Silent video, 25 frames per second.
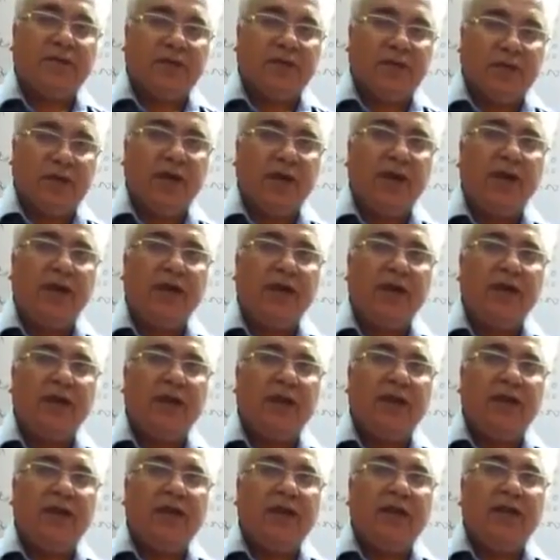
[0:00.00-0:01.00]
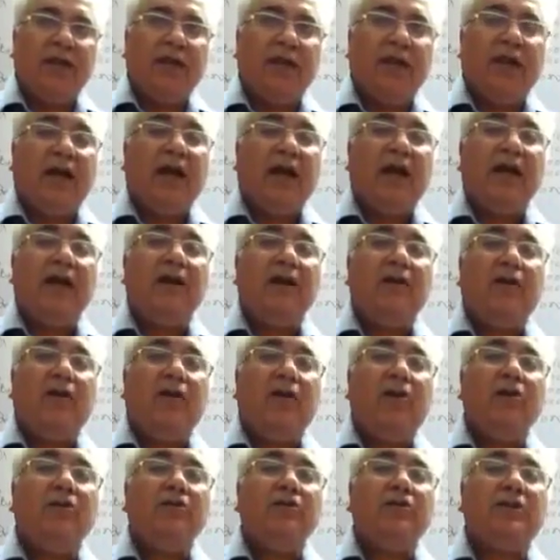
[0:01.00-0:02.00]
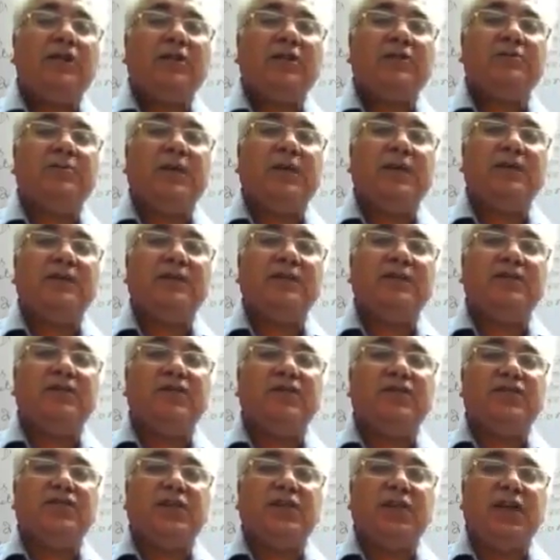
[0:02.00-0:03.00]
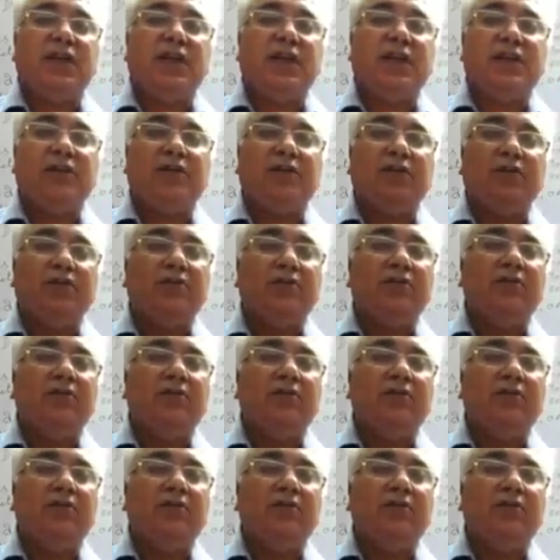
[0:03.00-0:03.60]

Okay, and all those expenses which relate